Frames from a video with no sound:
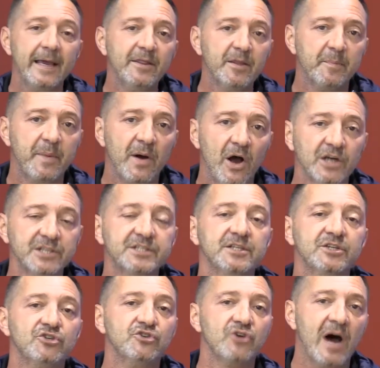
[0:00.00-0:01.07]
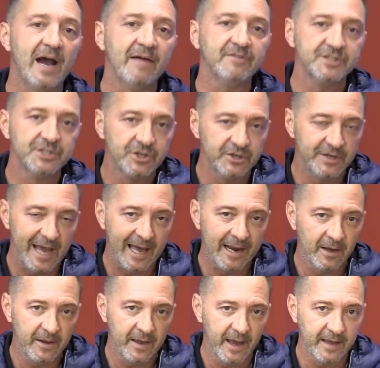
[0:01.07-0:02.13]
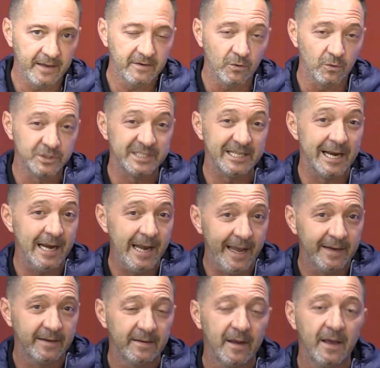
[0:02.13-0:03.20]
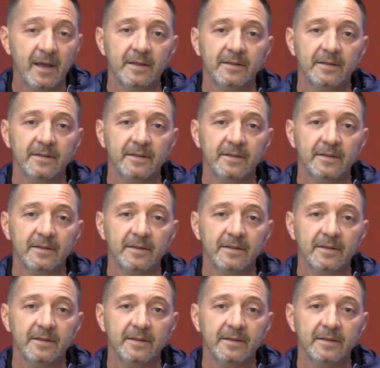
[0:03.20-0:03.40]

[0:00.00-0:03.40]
In the past, the drivers could allocate or select